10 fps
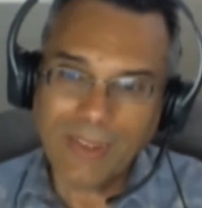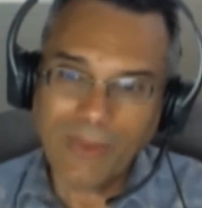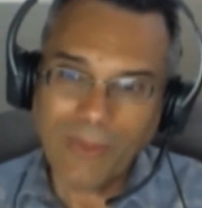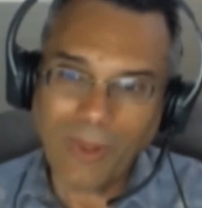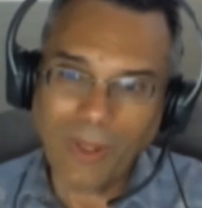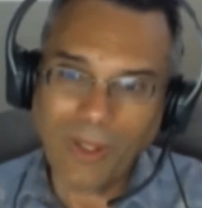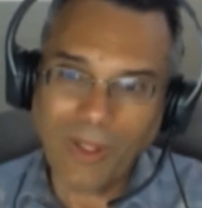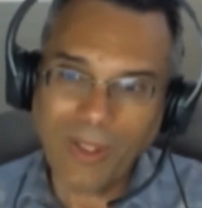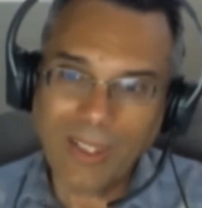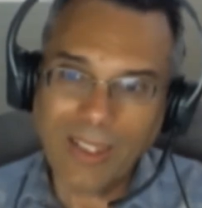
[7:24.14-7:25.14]
it will be
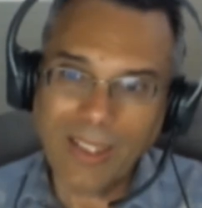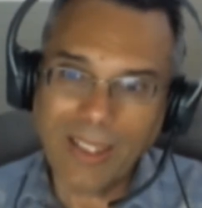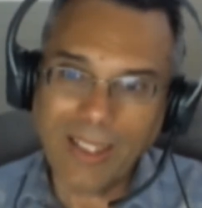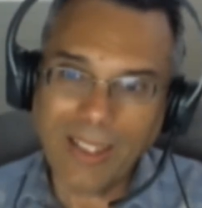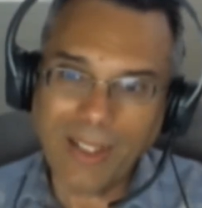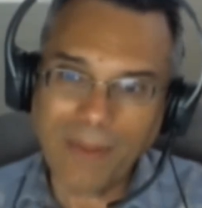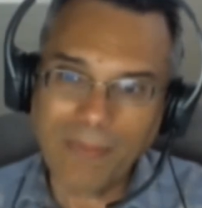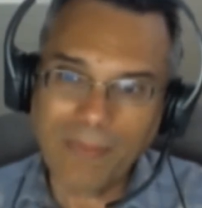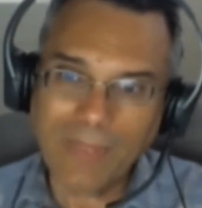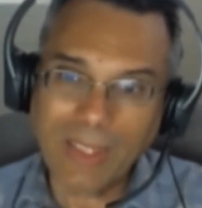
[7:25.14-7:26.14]
different from others,
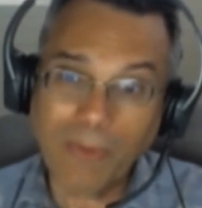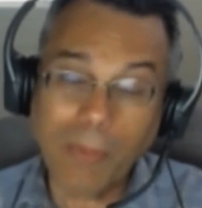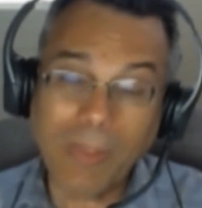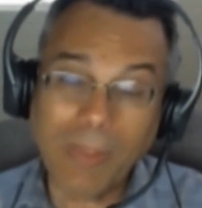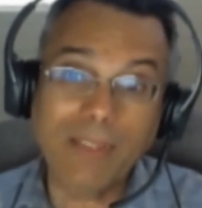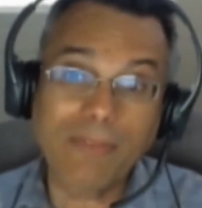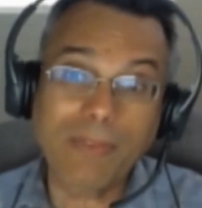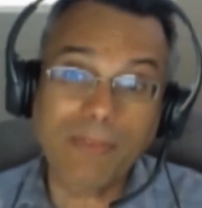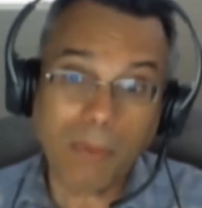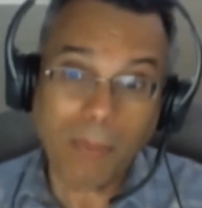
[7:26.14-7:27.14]

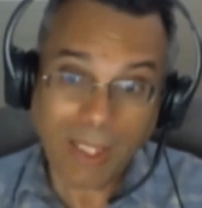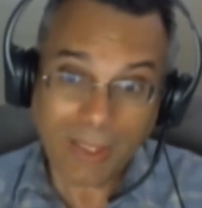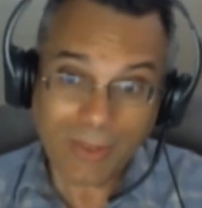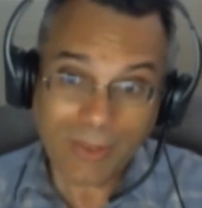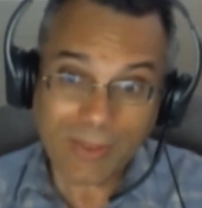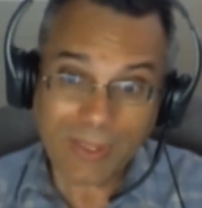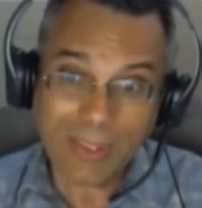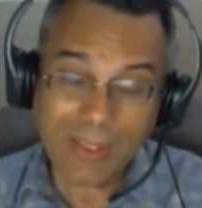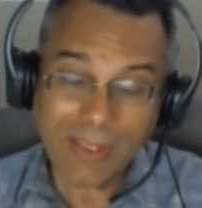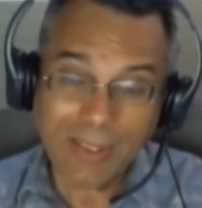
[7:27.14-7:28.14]
where I will not be
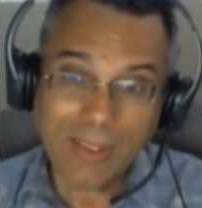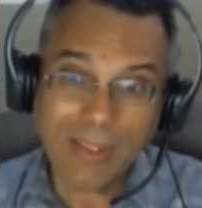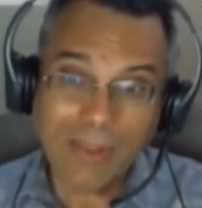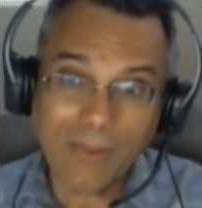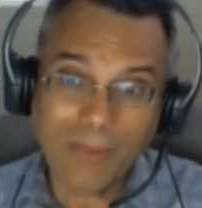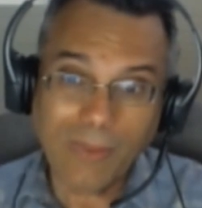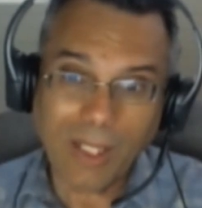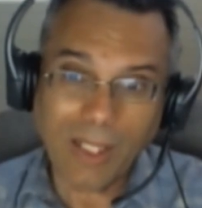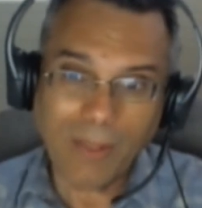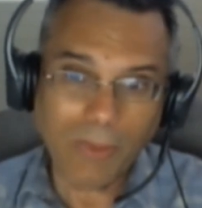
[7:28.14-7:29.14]
seeking any
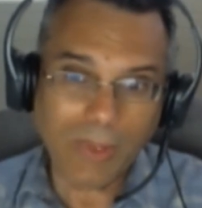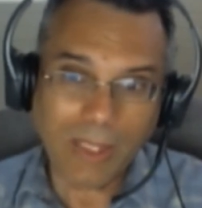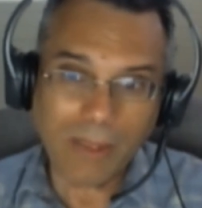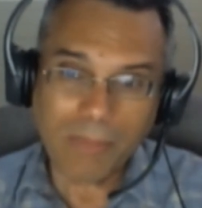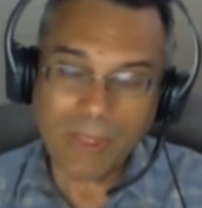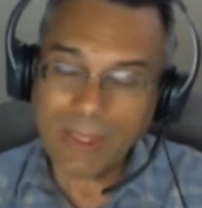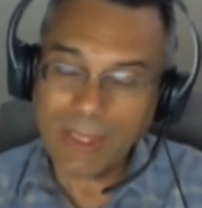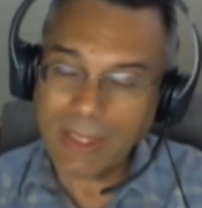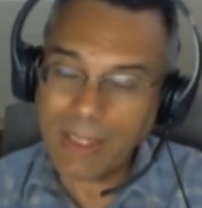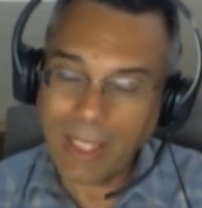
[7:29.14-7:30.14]
type of funding whatsoever.